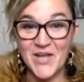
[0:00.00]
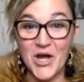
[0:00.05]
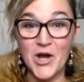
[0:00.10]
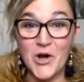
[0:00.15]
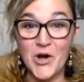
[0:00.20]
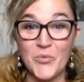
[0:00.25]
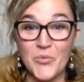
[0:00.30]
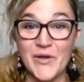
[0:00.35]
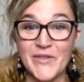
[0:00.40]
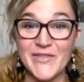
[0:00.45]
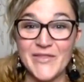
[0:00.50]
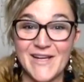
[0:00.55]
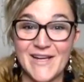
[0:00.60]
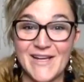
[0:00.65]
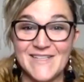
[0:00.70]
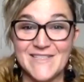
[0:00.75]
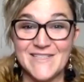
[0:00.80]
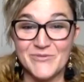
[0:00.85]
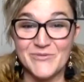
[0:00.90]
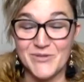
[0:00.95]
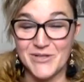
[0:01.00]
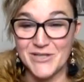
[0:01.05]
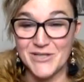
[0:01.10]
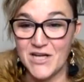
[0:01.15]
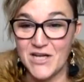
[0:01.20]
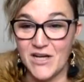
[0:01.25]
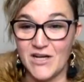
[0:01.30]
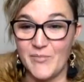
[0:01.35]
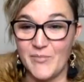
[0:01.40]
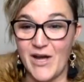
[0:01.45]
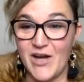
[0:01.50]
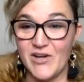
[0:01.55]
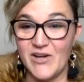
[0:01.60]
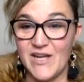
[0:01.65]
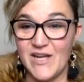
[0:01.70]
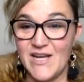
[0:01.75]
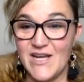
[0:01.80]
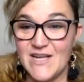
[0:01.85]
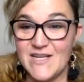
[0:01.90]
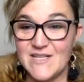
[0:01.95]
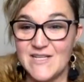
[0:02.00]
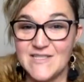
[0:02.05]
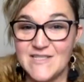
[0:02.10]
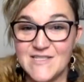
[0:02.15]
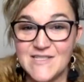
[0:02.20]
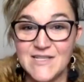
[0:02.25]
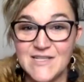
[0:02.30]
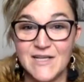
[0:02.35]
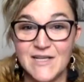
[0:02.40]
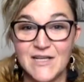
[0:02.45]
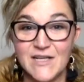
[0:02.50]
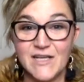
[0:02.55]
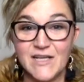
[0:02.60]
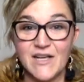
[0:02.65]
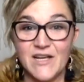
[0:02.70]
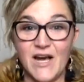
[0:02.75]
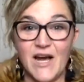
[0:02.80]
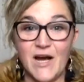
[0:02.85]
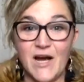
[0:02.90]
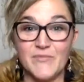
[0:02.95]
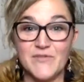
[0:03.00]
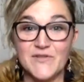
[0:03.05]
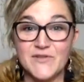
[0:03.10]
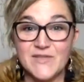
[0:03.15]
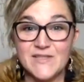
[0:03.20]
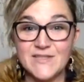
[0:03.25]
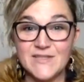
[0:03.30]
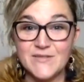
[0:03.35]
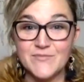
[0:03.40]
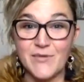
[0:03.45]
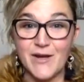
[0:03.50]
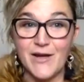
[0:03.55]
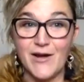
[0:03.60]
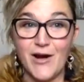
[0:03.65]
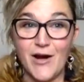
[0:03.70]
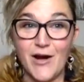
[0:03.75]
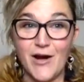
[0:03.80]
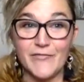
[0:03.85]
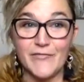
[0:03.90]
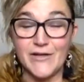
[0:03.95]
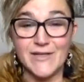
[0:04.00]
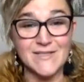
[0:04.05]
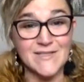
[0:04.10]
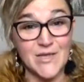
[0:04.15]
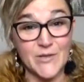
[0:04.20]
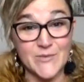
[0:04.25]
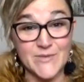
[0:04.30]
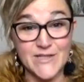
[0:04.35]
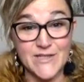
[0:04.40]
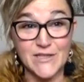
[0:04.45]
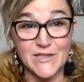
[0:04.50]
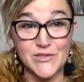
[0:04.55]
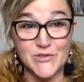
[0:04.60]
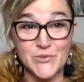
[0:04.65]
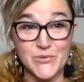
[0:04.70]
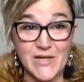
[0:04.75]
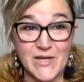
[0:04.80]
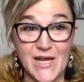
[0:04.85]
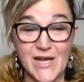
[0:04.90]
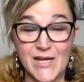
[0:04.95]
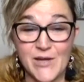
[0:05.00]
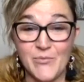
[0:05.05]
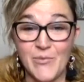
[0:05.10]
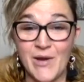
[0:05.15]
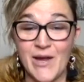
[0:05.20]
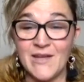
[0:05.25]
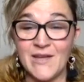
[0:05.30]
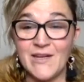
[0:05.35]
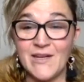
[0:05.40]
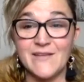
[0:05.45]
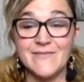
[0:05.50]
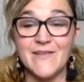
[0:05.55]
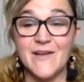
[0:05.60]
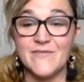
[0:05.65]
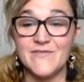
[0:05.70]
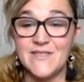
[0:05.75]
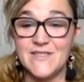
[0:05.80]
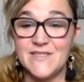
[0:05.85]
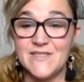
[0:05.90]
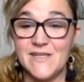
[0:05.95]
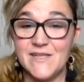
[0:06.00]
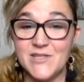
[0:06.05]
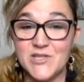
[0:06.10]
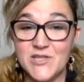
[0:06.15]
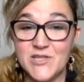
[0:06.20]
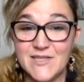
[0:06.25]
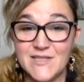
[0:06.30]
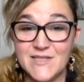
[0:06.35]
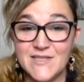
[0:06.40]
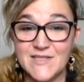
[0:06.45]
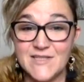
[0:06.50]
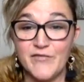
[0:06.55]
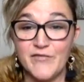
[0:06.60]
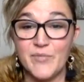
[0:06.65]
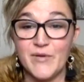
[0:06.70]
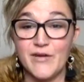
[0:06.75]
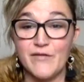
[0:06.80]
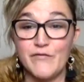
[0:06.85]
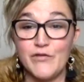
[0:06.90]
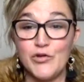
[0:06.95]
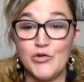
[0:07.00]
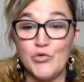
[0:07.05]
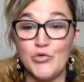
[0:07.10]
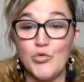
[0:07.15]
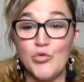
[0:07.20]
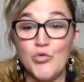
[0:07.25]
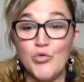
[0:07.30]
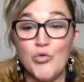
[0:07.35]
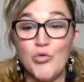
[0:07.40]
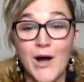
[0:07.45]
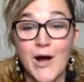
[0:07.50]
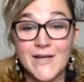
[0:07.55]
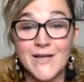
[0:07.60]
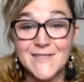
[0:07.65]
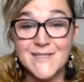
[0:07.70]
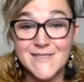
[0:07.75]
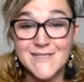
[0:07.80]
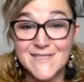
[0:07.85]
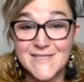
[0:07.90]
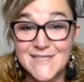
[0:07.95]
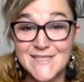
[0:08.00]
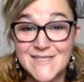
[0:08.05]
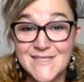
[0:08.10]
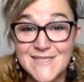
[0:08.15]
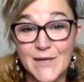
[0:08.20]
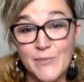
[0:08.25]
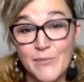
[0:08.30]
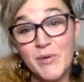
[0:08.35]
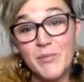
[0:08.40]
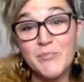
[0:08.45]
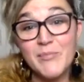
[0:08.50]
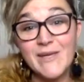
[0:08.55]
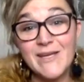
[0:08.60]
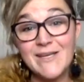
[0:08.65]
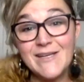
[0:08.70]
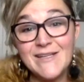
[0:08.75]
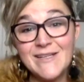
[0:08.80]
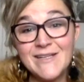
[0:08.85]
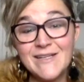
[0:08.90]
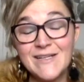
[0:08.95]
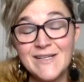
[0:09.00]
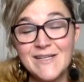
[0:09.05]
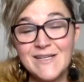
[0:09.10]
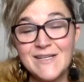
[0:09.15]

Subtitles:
Oh, one thing I did want to talk about is, so this is my offering because I was going to do it anyway, and I love to teach this stuff, but if you wanted to tip me,